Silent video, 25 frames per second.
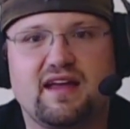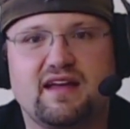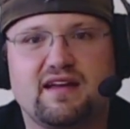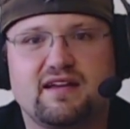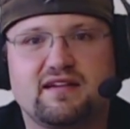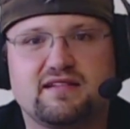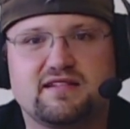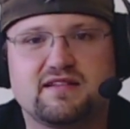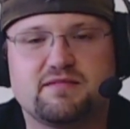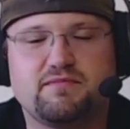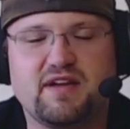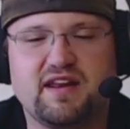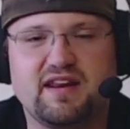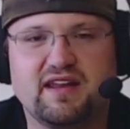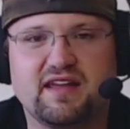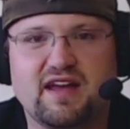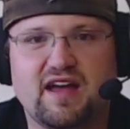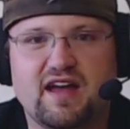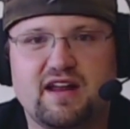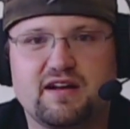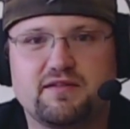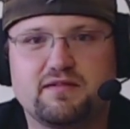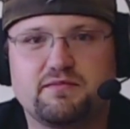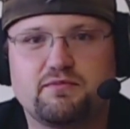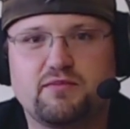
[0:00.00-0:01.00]
Depending
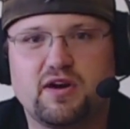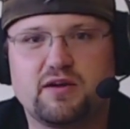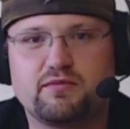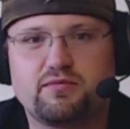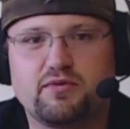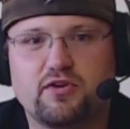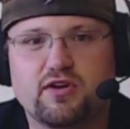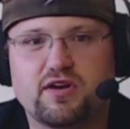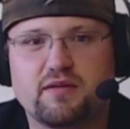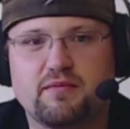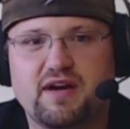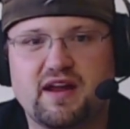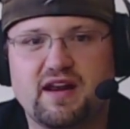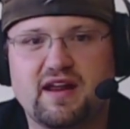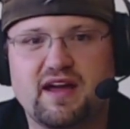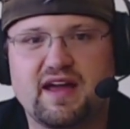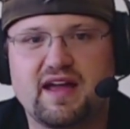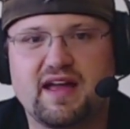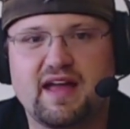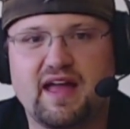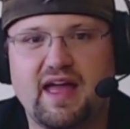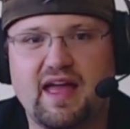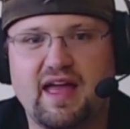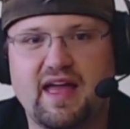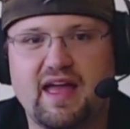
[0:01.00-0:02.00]
on what Pokemon
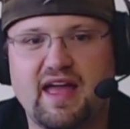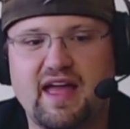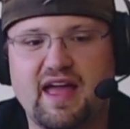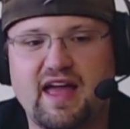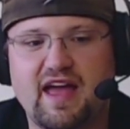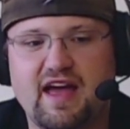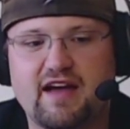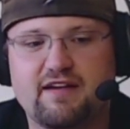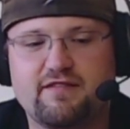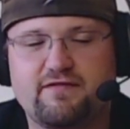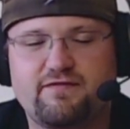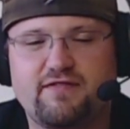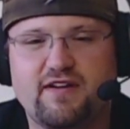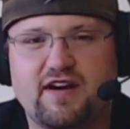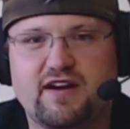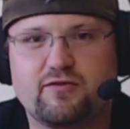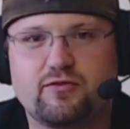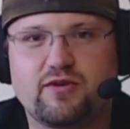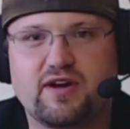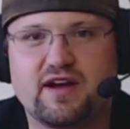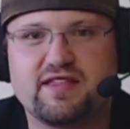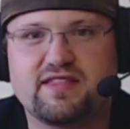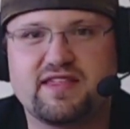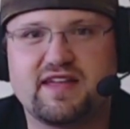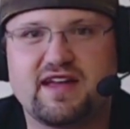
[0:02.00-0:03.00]
I have fun
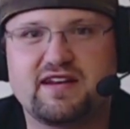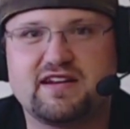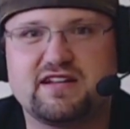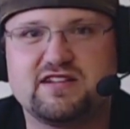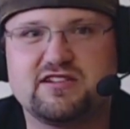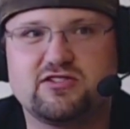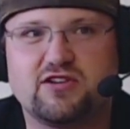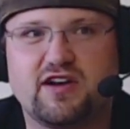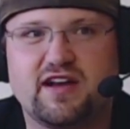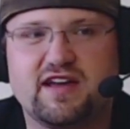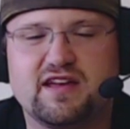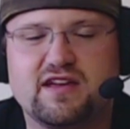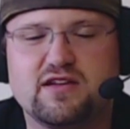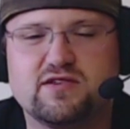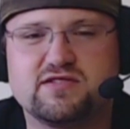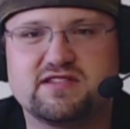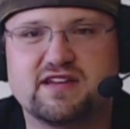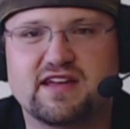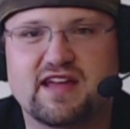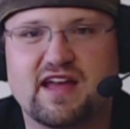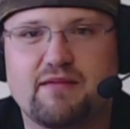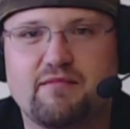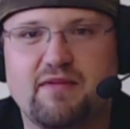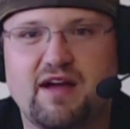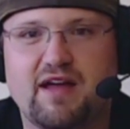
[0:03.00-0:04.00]
with and enjoy
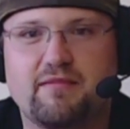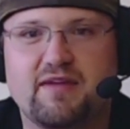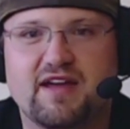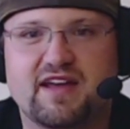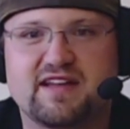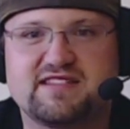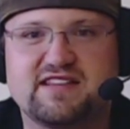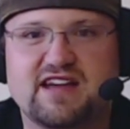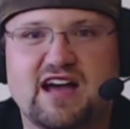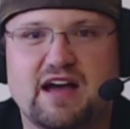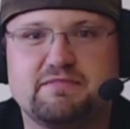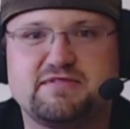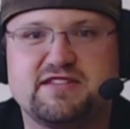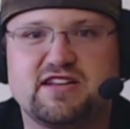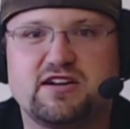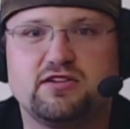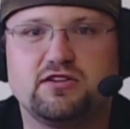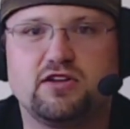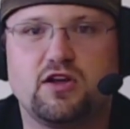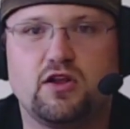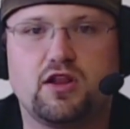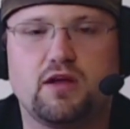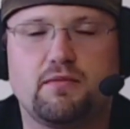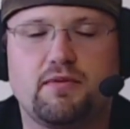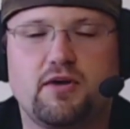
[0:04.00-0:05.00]
using, I might make a top 10
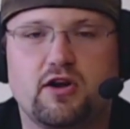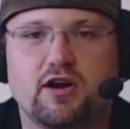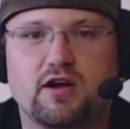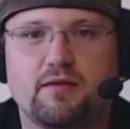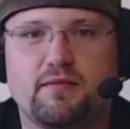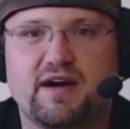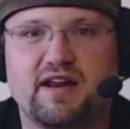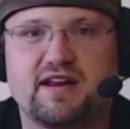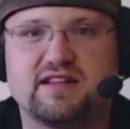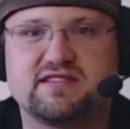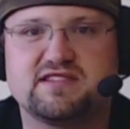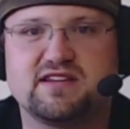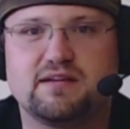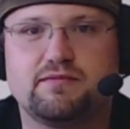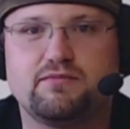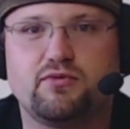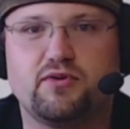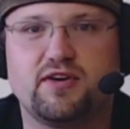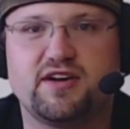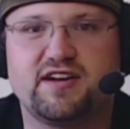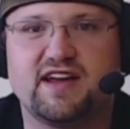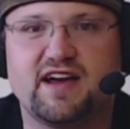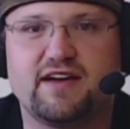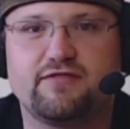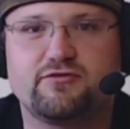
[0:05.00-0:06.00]
Alola Pokemon at some
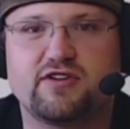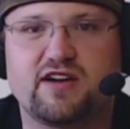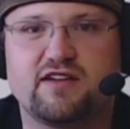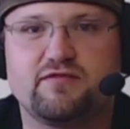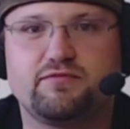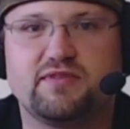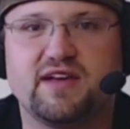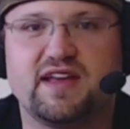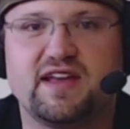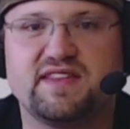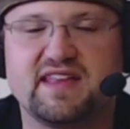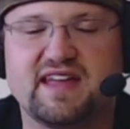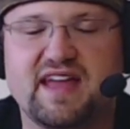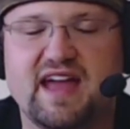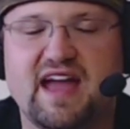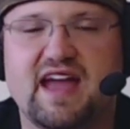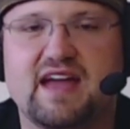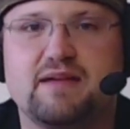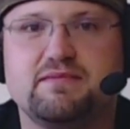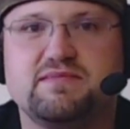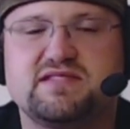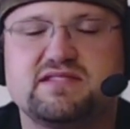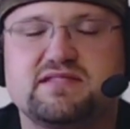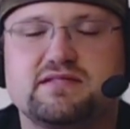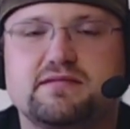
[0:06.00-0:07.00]
point after I've played the
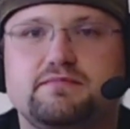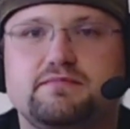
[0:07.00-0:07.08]
games.